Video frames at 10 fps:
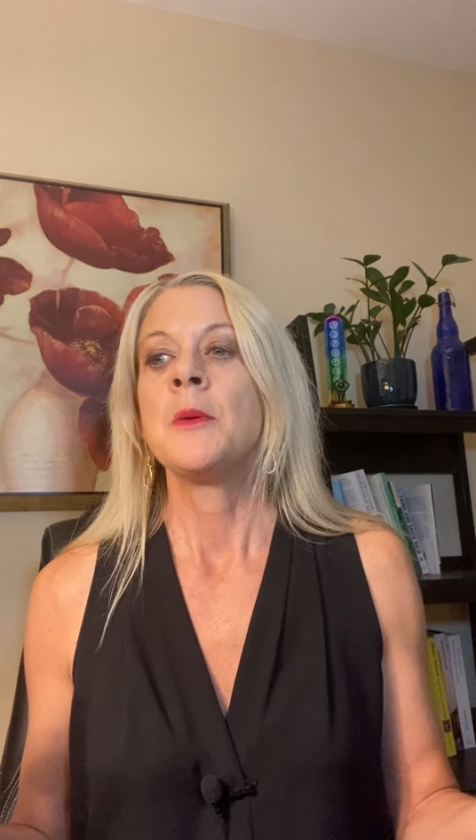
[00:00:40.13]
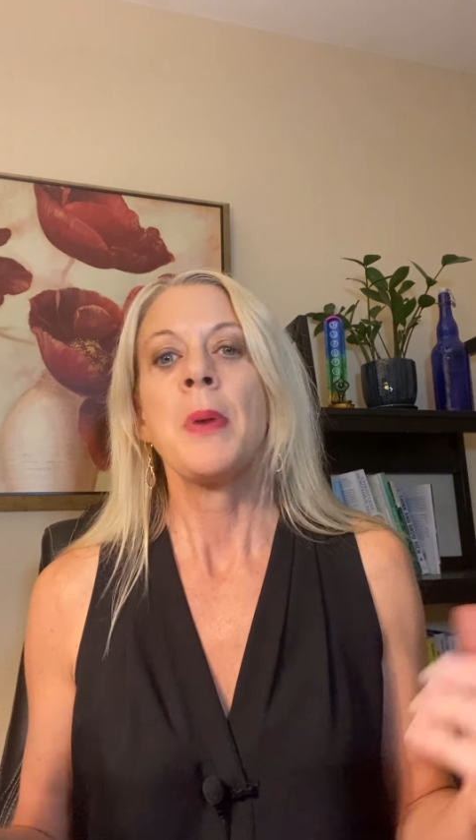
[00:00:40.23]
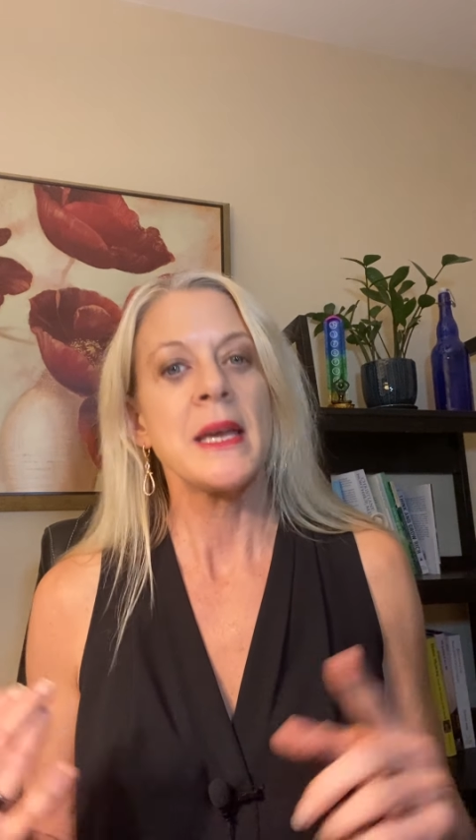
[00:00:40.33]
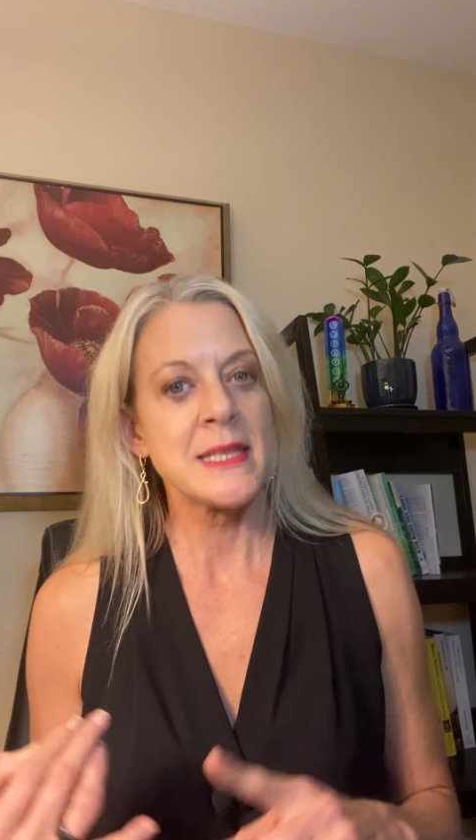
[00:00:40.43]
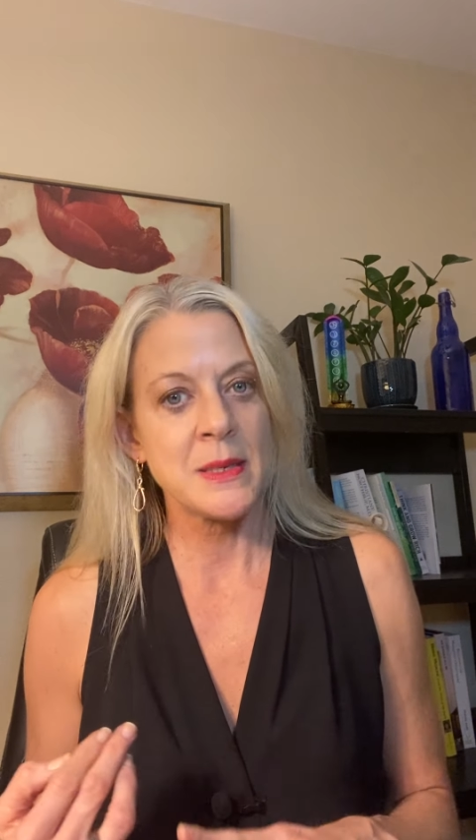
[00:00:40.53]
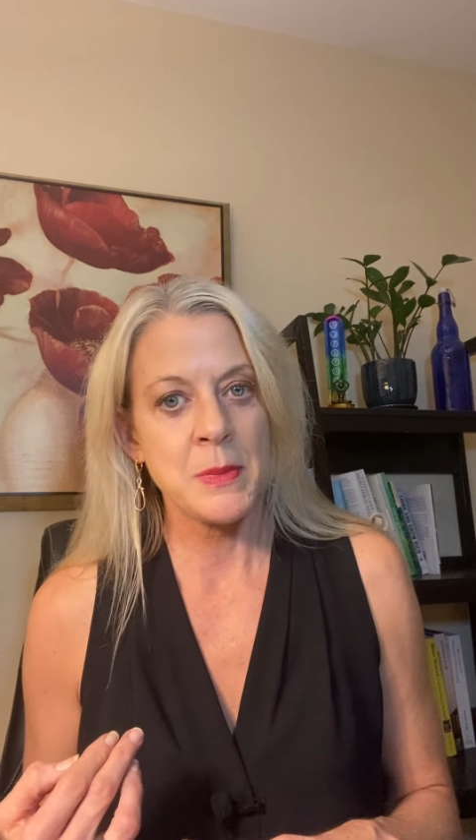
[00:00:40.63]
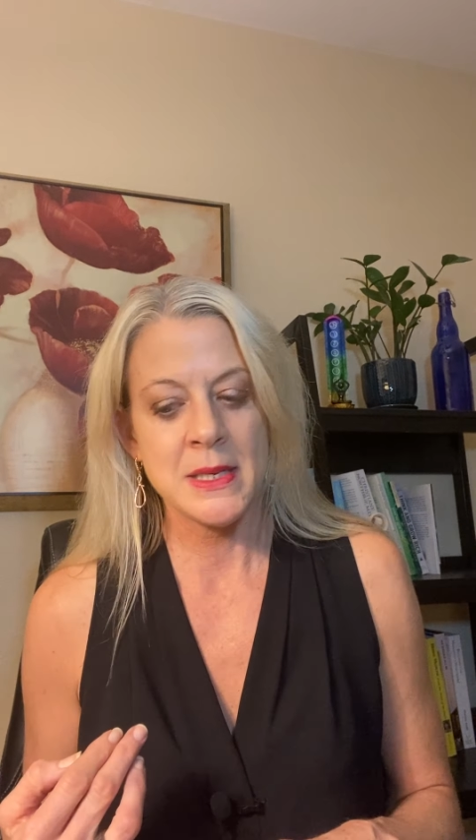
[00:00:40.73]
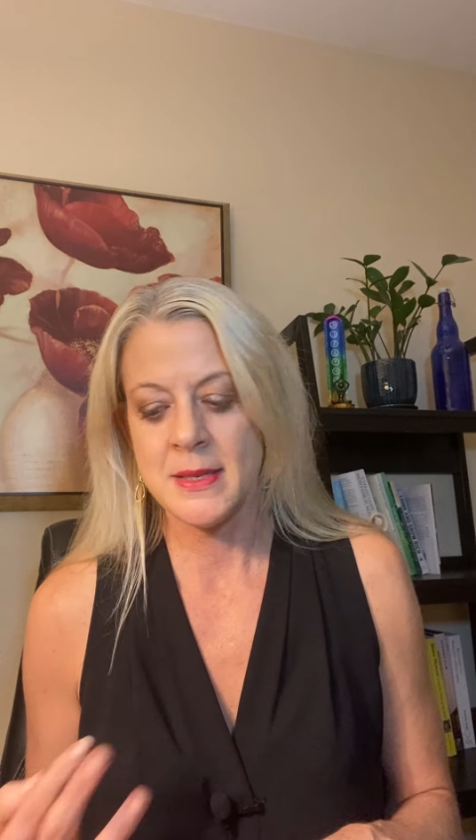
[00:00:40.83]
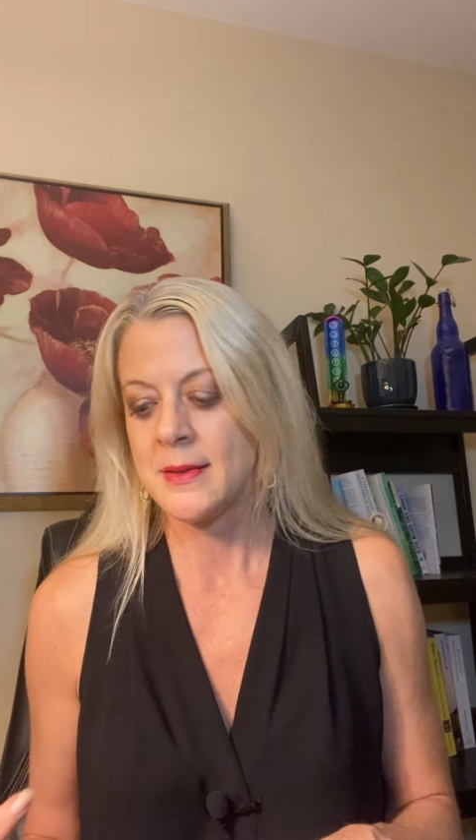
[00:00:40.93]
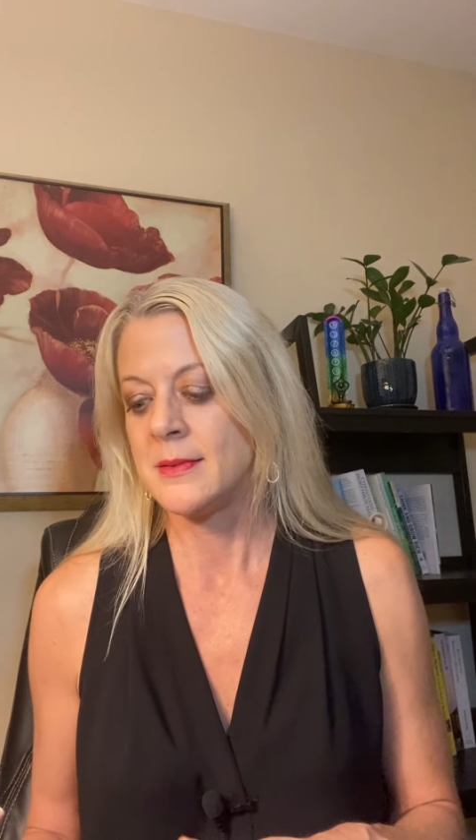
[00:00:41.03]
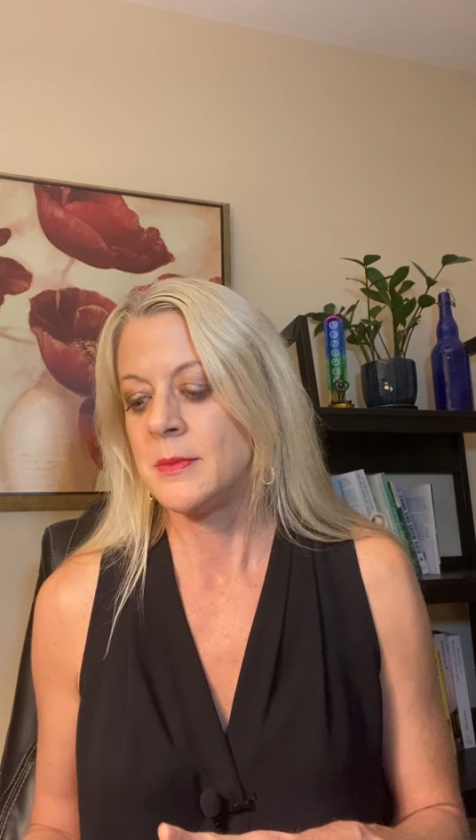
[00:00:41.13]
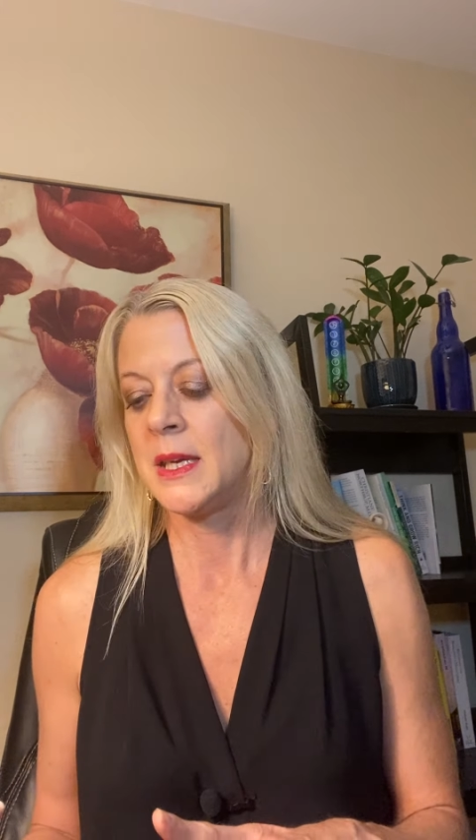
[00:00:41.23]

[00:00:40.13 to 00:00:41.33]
pessimism,